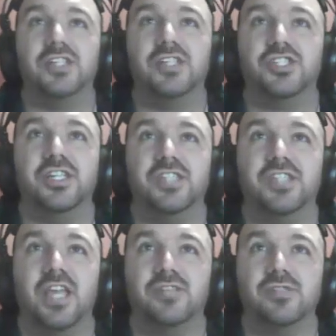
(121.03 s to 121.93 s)
I just
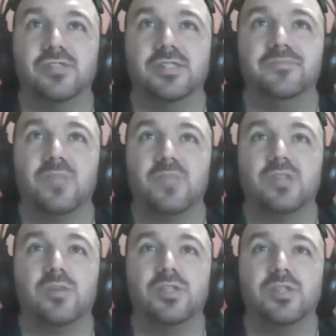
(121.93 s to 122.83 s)
change the entries.
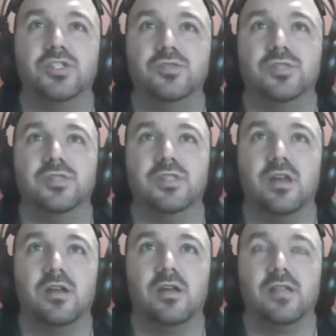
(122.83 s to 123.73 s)
So I'm going to choose
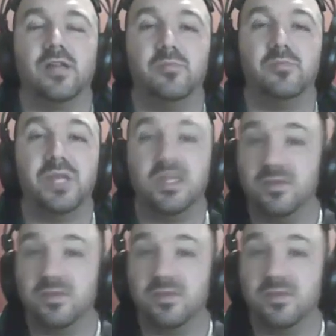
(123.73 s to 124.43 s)
letter B.